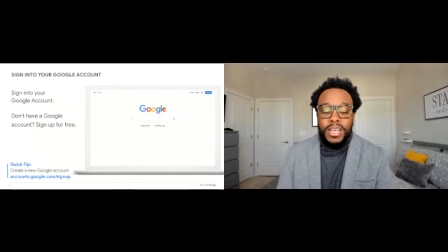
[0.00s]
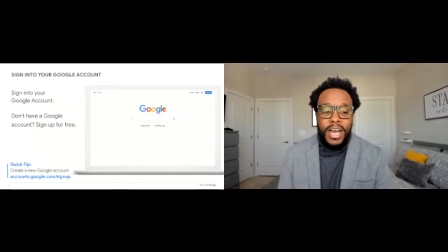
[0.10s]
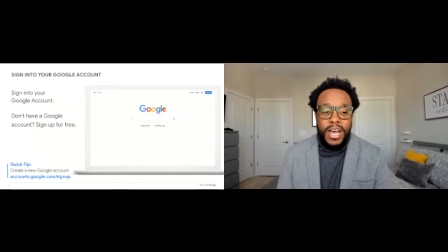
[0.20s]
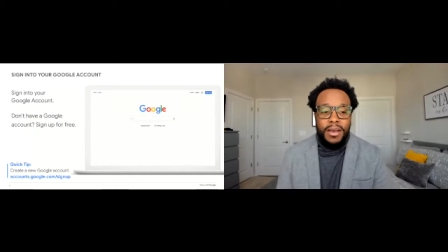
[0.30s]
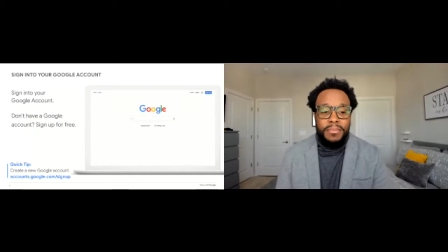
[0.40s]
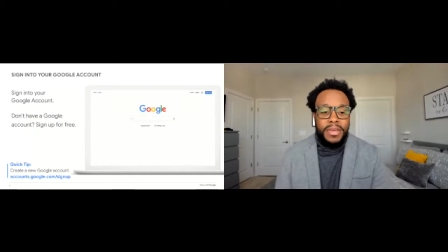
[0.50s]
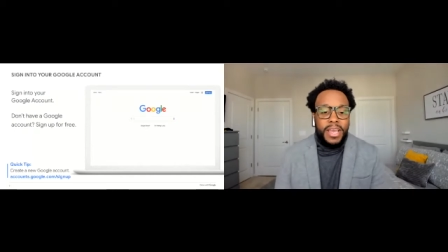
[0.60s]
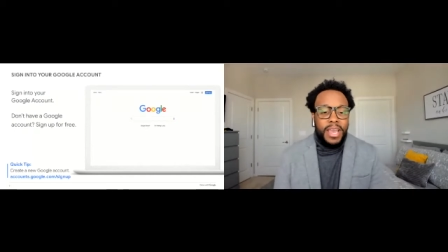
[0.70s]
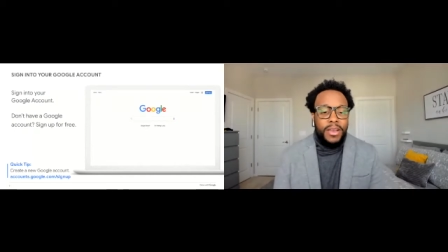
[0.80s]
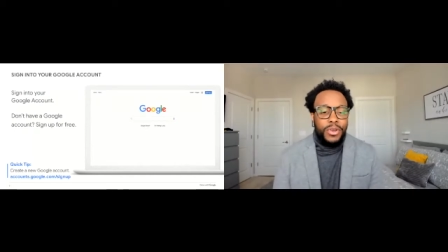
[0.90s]

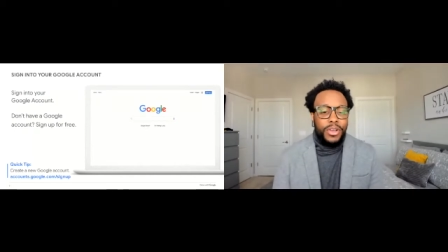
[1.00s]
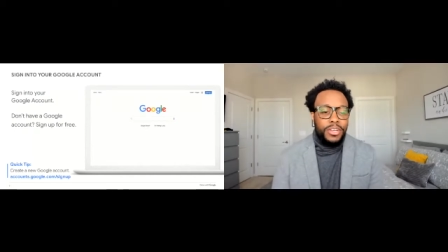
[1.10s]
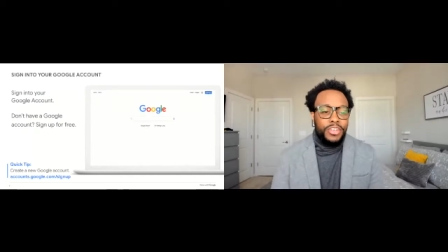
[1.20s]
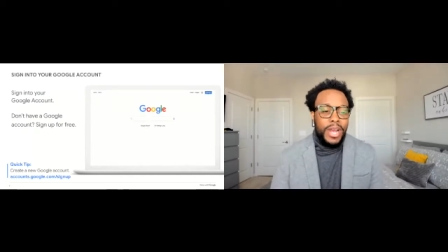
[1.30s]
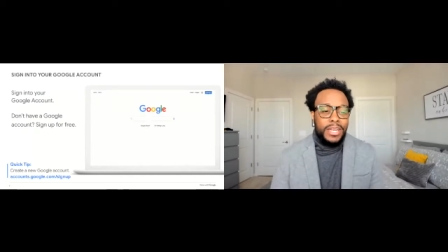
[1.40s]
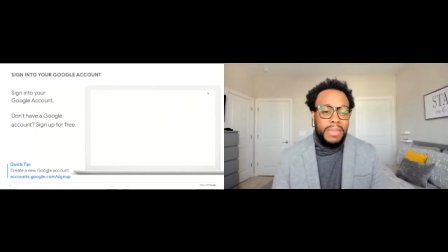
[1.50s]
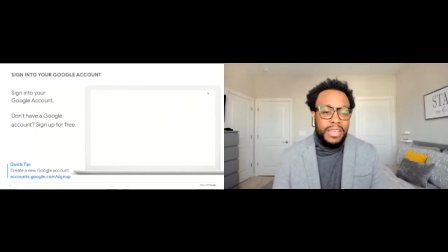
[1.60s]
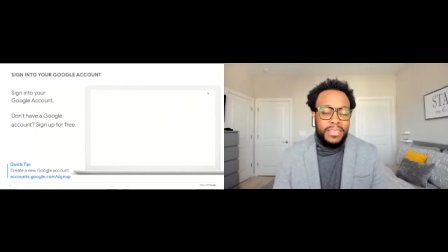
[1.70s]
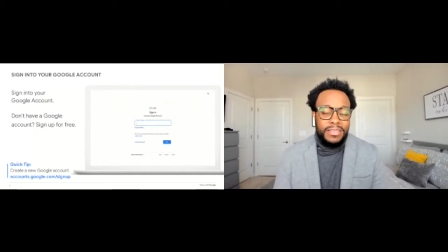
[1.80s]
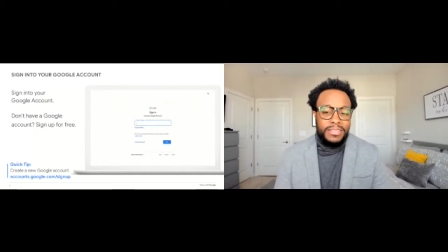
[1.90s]
we're going to try to
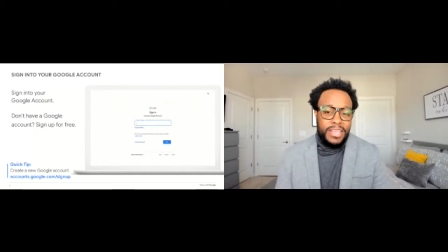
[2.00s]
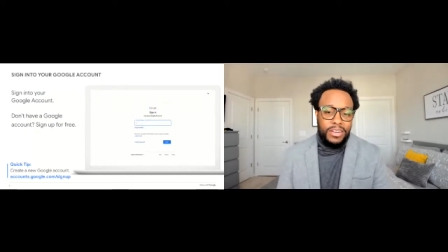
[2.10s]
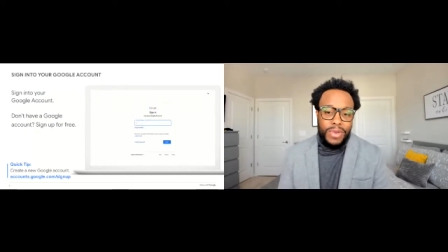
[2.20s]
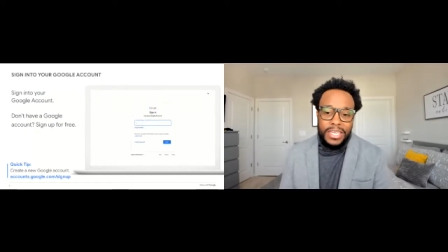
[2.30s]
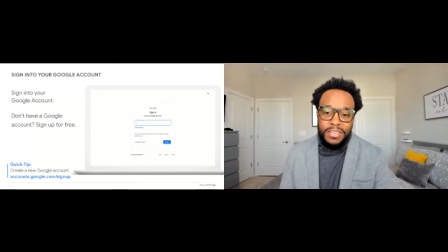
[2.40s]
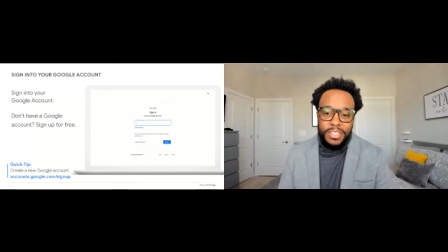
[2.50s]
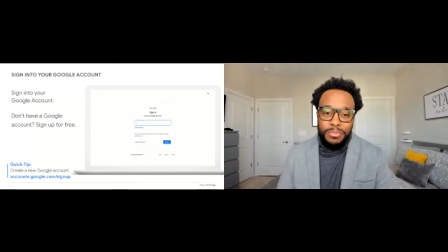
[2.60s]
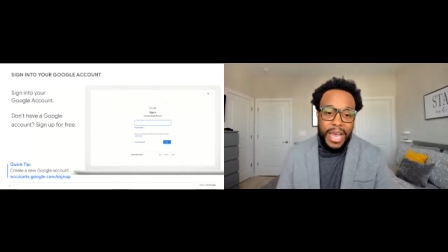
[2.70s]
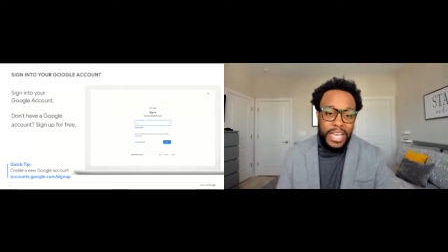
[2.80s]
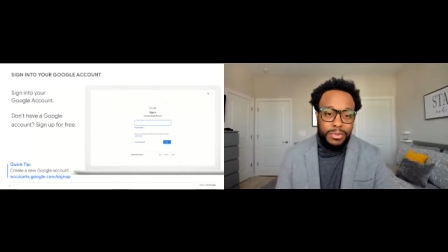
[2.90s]
make this as interactive as
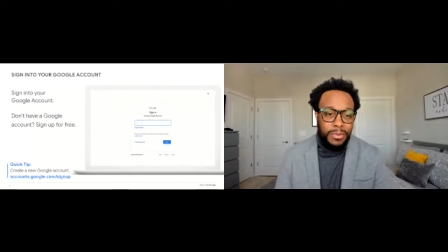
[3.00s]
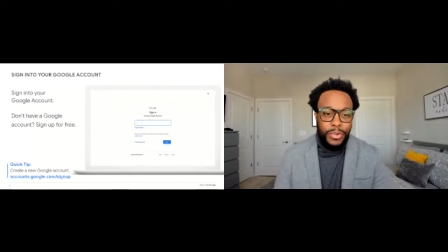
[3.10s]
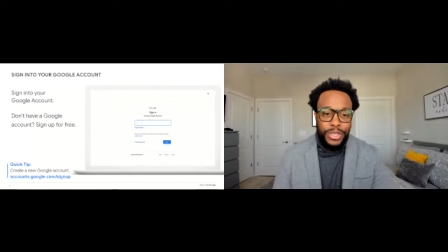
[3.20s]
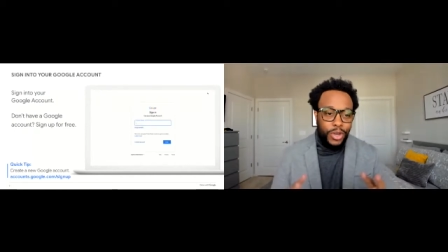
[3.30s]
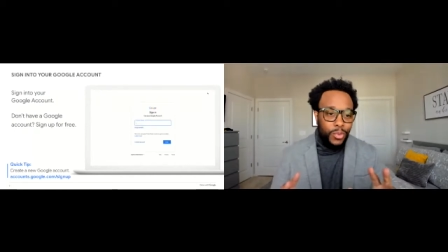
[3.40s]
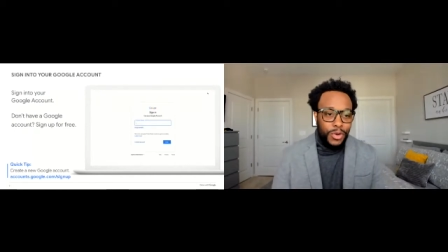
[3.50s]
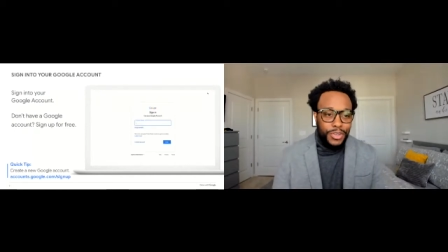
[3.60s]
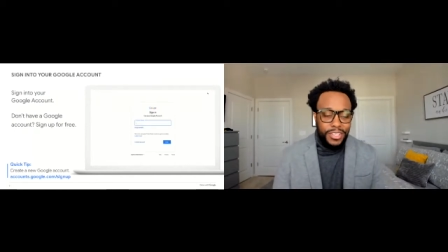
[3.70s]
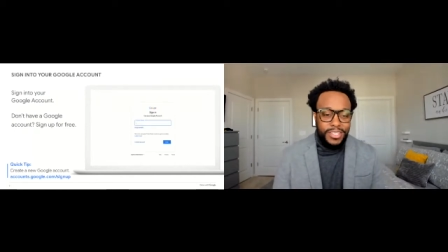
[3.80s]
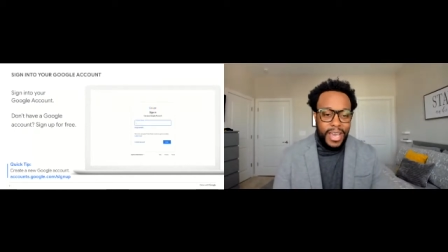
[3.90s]
possible, but we don't want
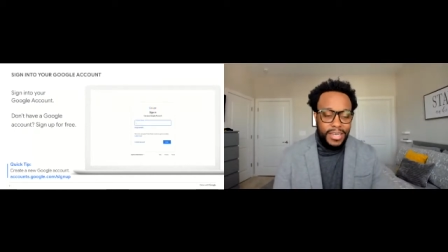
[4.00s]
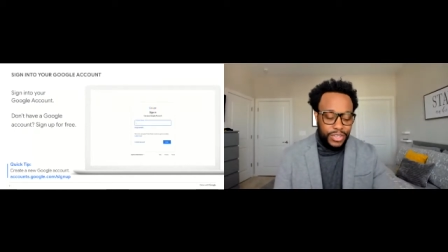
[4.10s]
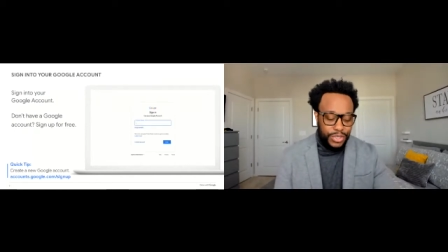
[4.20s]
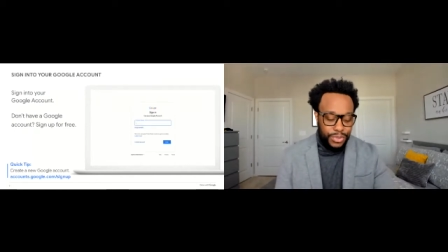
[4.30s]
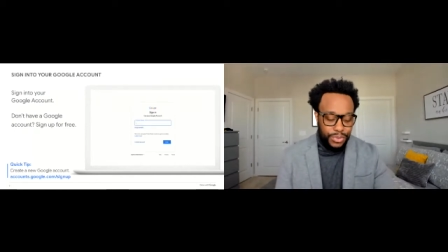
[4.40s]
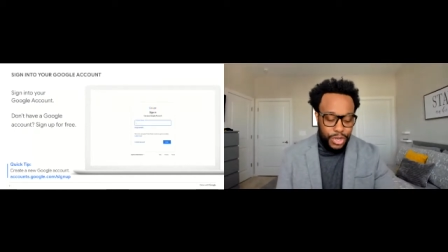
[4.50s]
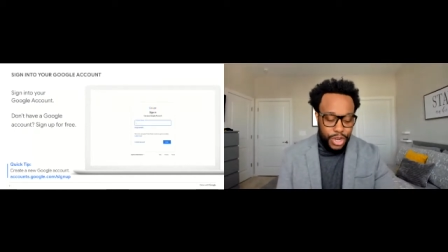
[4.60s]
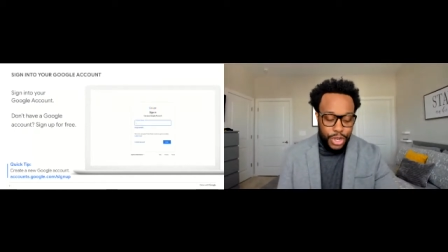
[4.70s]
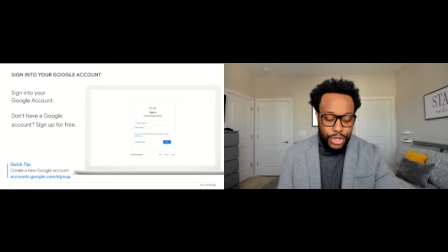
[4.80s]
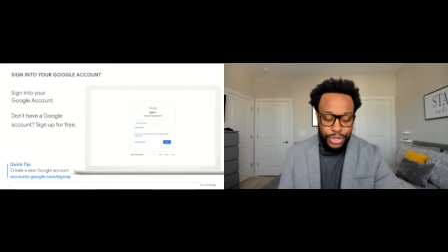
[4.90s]
you to sign into
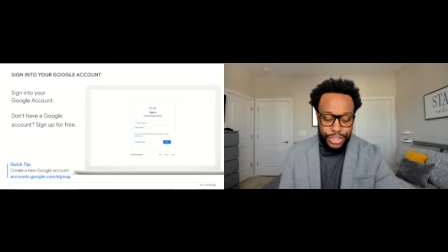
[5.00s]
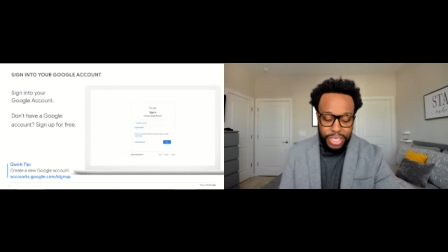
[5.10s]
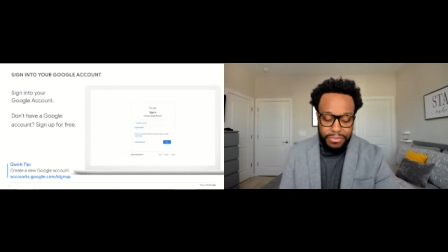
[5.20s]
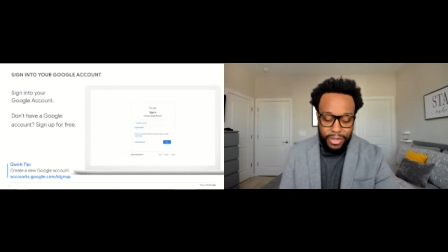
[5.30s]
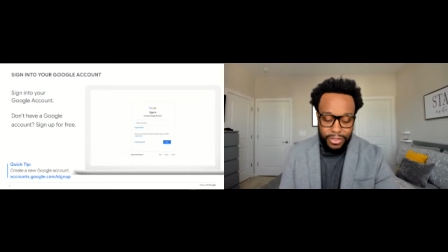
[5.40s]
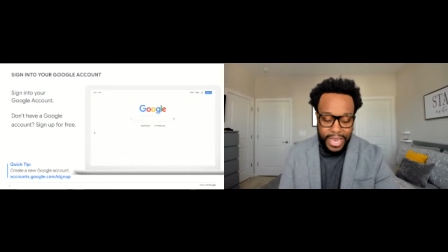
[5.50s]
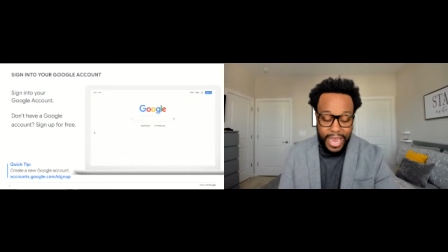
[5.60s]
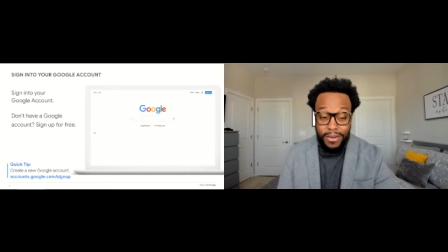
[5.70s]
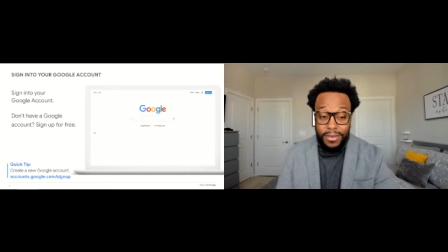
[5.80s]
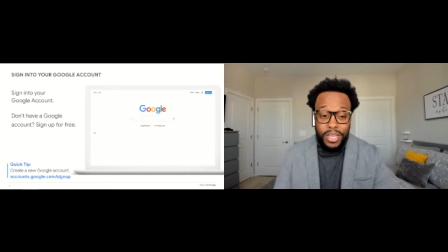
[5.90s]
your Gmail
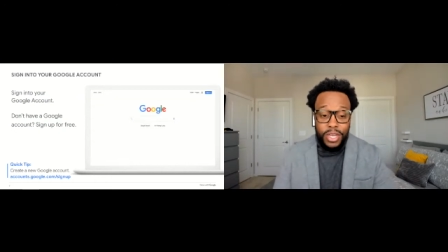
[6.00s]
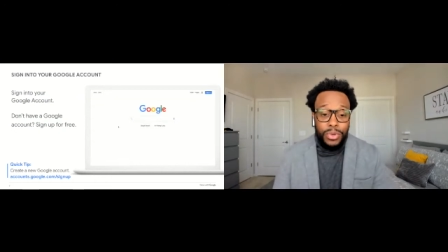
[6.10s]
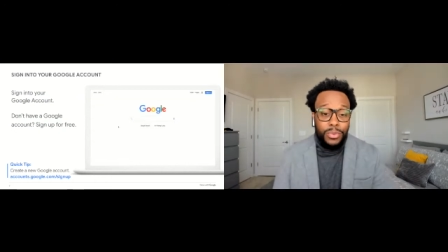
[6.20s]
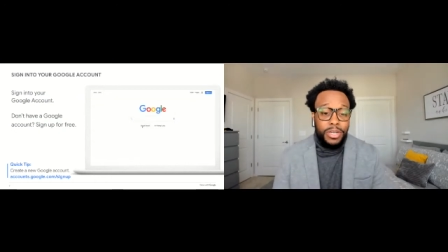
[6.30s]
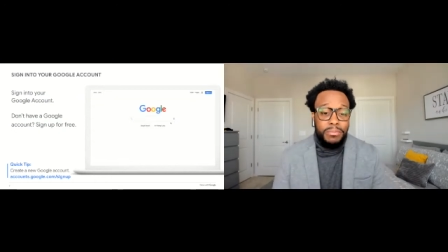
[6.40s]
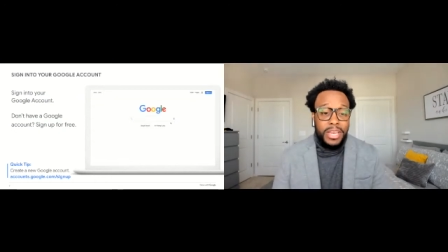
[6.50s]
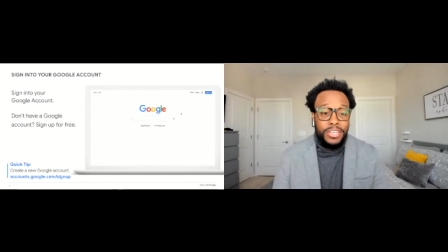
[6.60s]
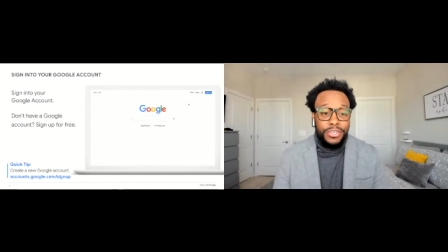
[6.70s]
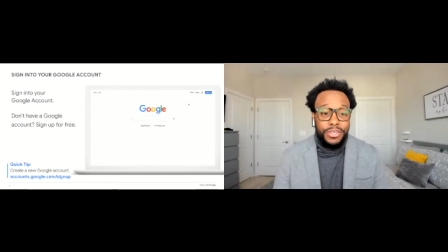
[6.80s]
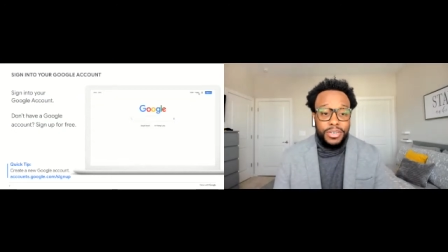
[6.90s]
now. We want to make
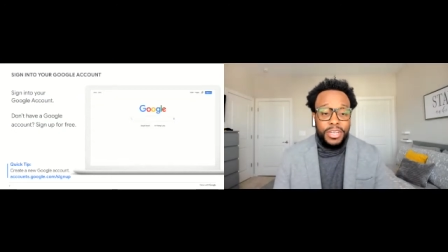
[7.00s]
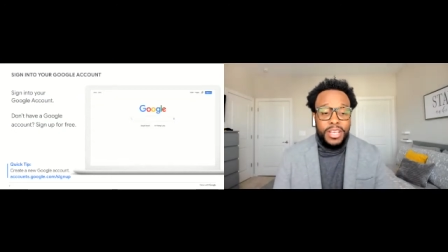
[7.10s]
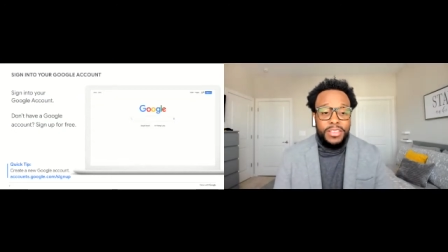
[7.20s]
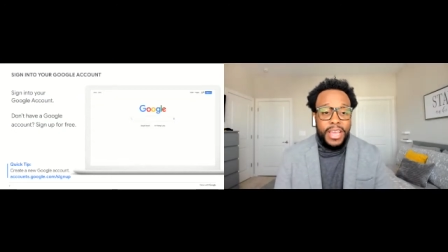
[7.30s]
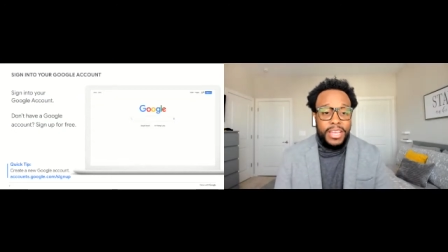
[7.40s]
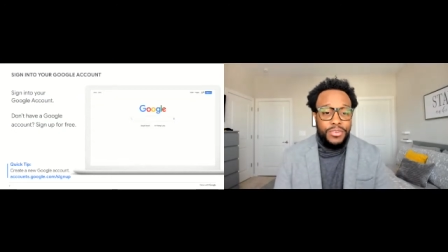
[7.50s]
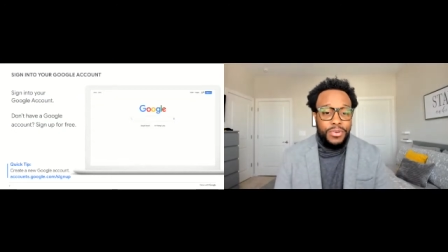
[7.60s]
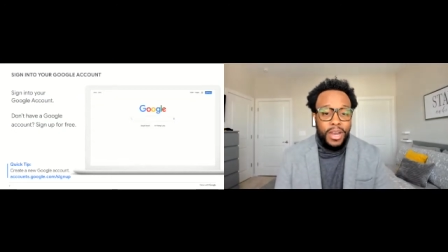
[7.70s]
sure that you